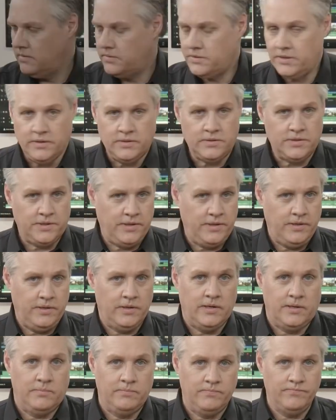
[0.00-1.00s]
So you can see,
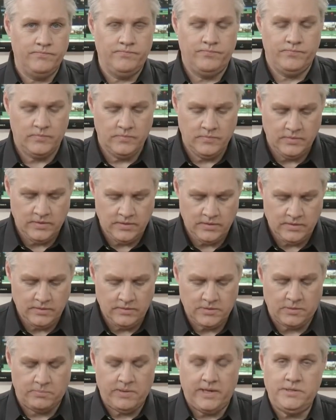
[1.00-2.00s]

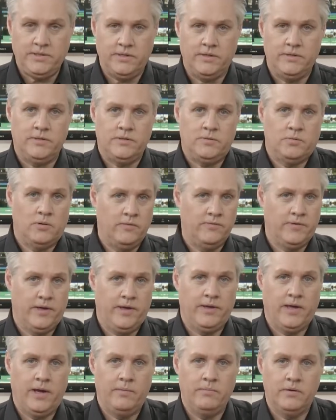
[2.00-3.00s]
so basically it's a
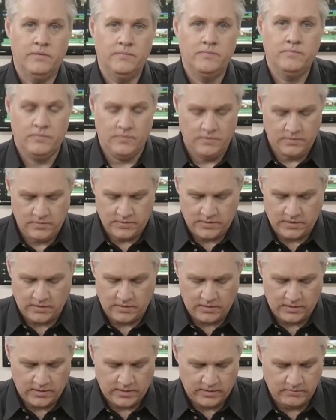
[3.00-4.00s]
12K camera.
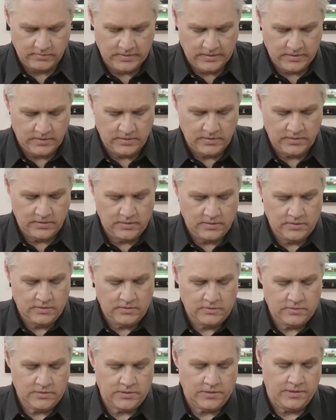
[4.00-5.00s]
So I'll
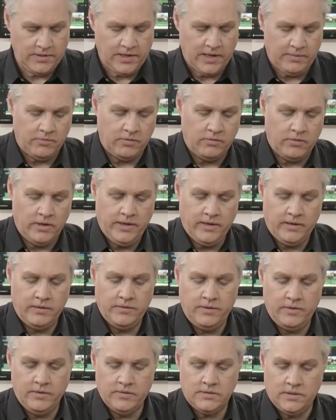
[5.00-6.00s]
turn the camera around
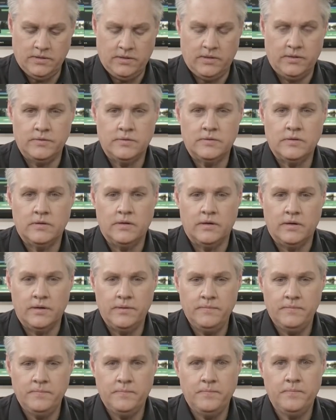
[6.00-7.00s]
and you can see the other
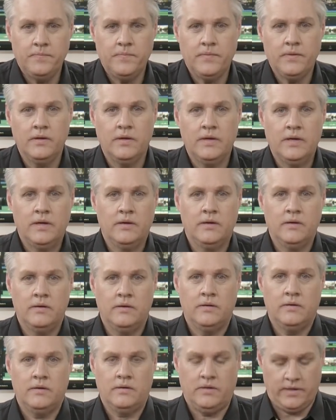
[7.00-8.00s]
side,
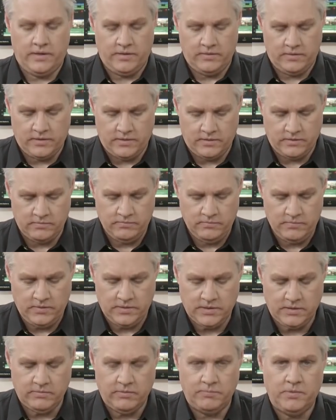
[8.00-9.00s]
and you can
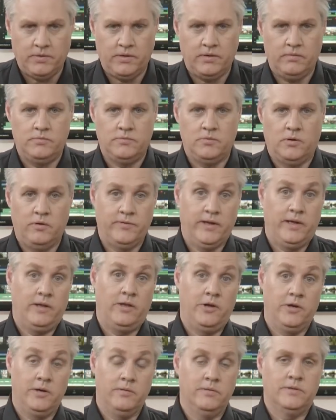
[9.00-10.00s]
see we put a 12K
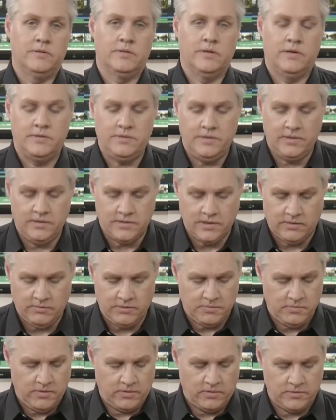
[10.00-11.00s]
logo on the side so you can tell
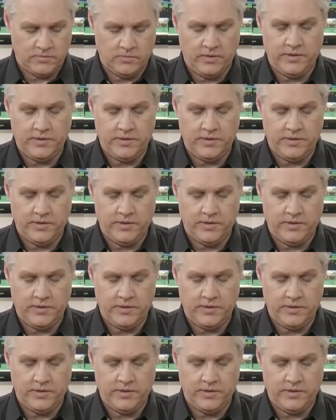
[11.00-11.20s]
which model's